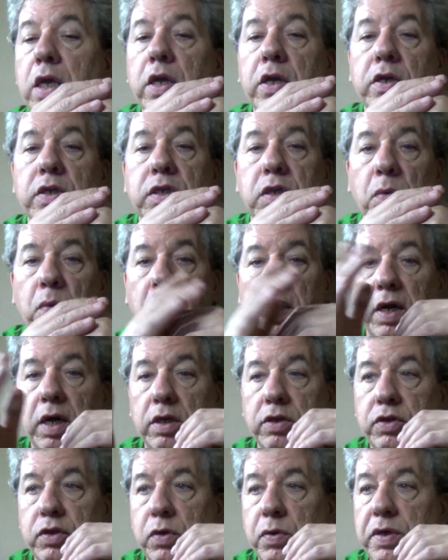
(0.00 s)
So what
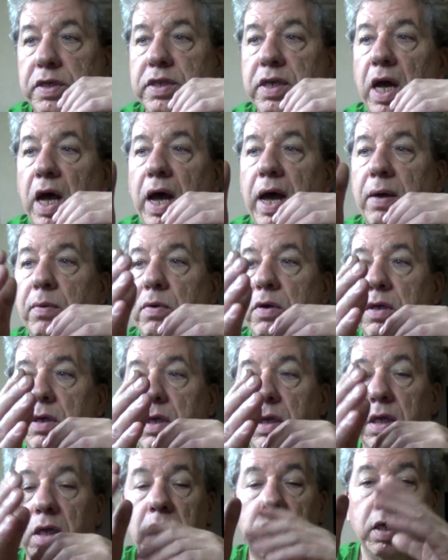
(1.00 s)
I'll do is I
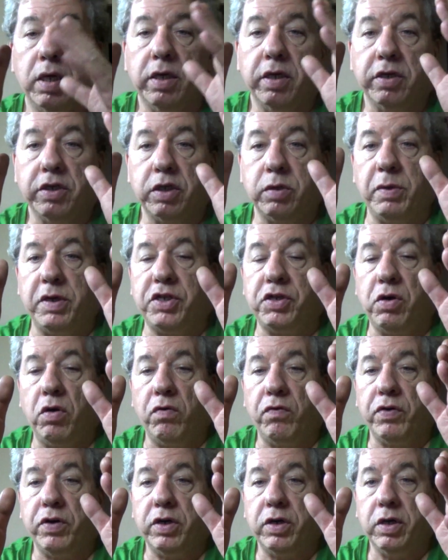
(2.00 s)
will switch
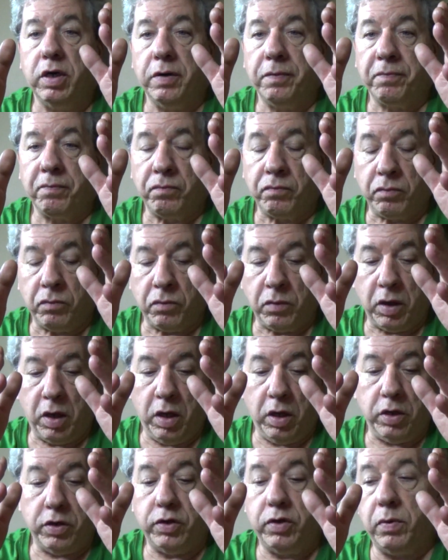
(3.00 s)
over
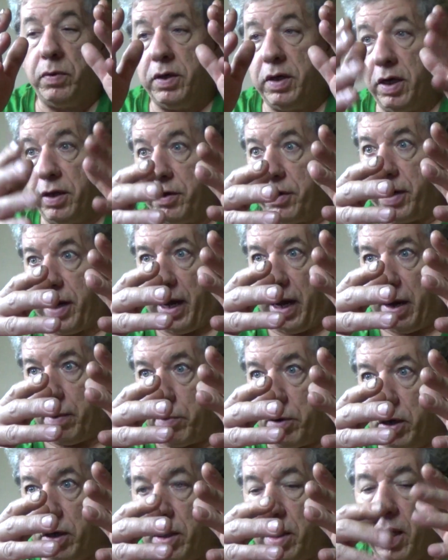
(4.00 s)
to another
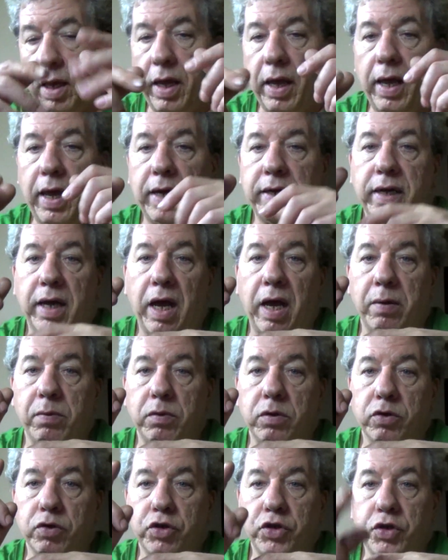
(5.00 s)
camera and I
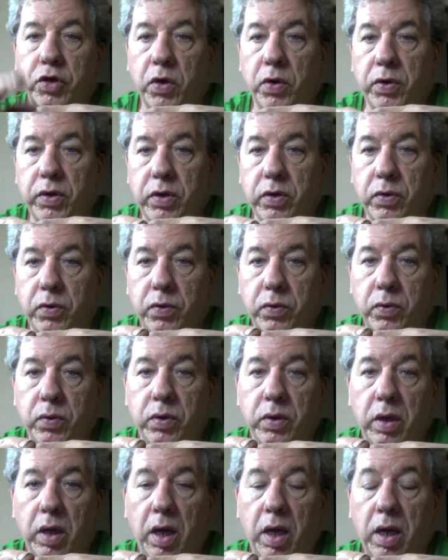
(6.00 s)
will show you
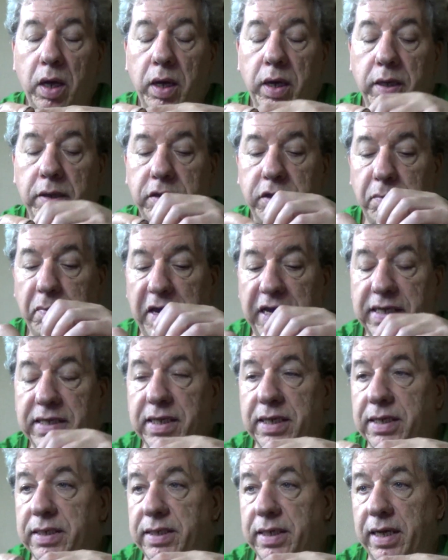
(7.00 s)
the
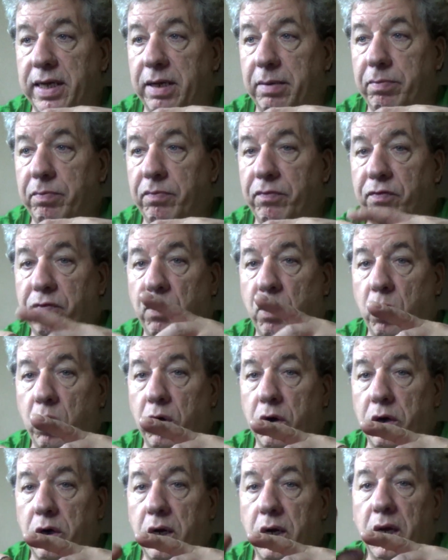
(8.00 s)
basic setup
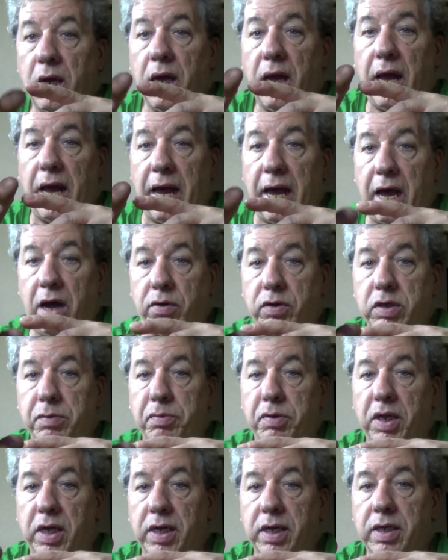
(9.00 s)
for how to
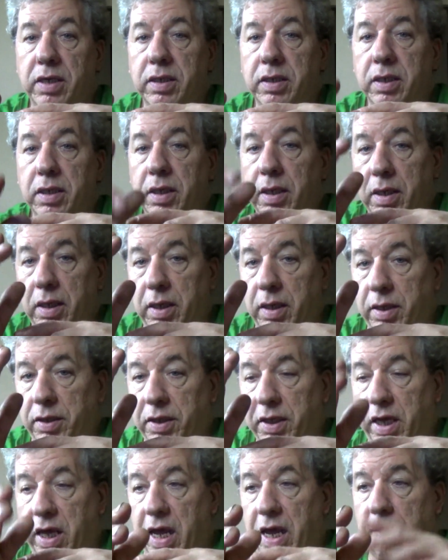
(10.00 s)
plug the
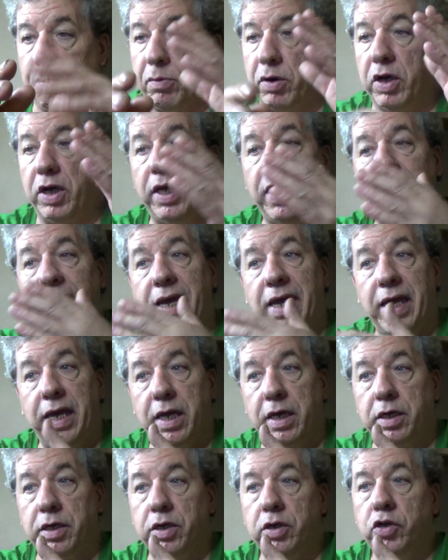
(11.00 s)
camera
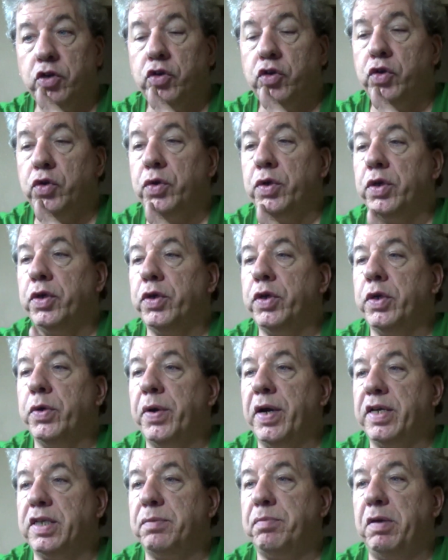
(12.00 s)
into your
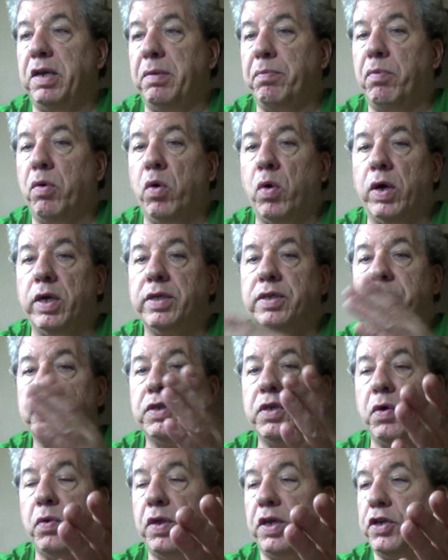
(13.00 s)
USB port
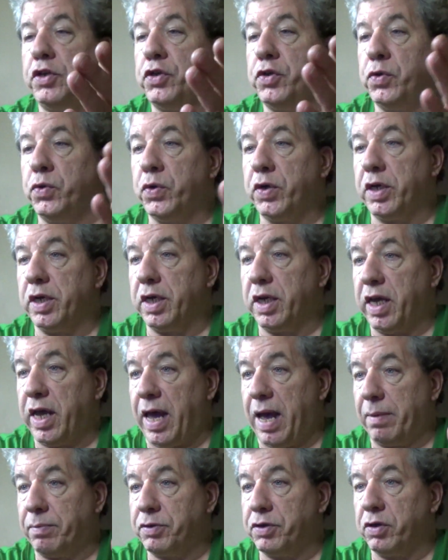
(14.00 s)
so that you can
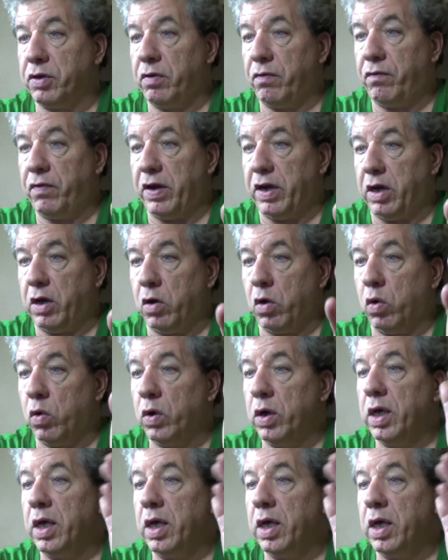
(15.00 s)
capture the video